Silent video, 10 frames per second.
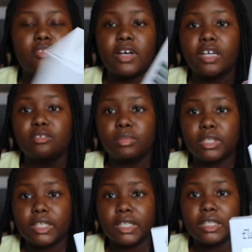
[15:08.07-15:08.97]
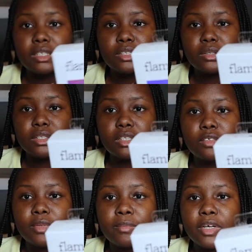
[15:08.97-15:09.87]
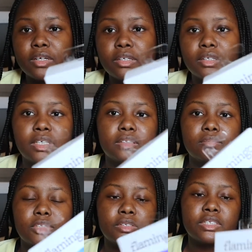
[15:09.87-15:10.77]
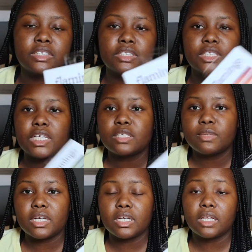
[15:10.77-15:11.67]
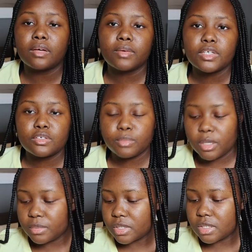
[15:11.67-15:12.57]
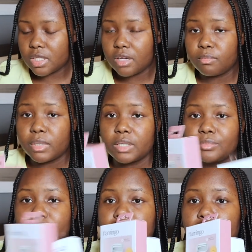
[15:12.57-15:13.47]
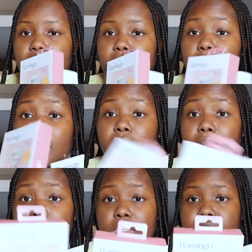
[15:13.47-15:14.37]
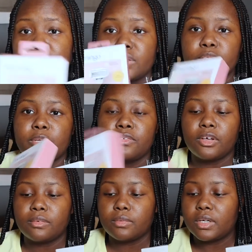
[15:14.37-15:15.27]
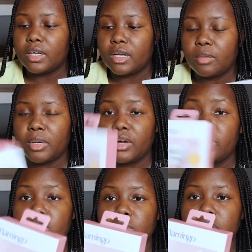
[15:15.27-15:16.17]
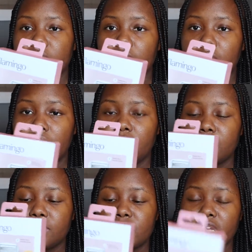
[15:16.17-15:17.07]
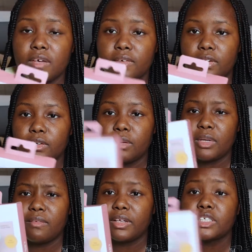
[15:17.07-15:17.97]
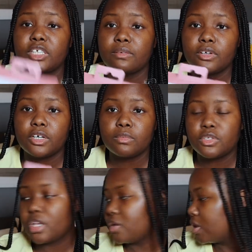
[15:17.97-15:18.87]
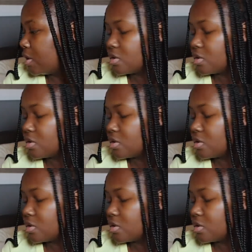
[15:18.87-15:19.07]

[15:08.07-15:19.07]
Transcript: 5 blade. So it's a little bit better. It decreases the chance of me getting like razor bumps and stuff, but I love this razor, it's my favorite one. And I pair this with the shaving cream. They have like a shaving cream too that you can